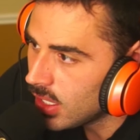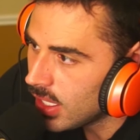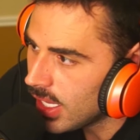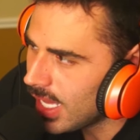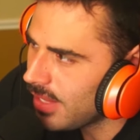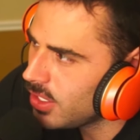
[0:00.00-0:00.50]

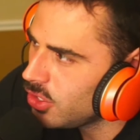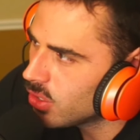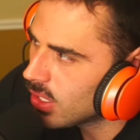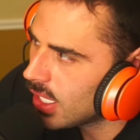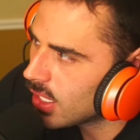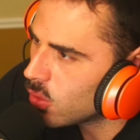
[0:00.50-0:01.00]
And then you're
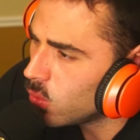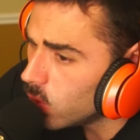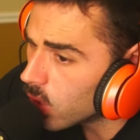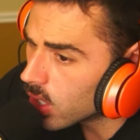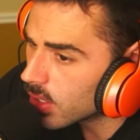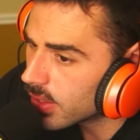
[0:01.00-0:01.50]
like, who
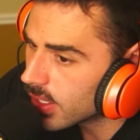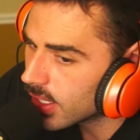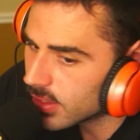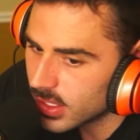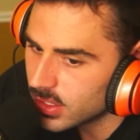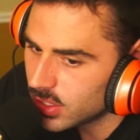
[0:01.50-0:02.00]
are they?
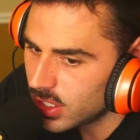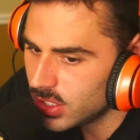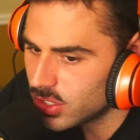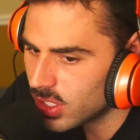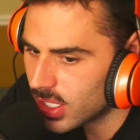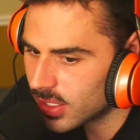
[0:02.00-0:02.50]
These
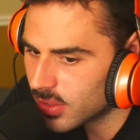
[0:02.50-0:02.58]
are like the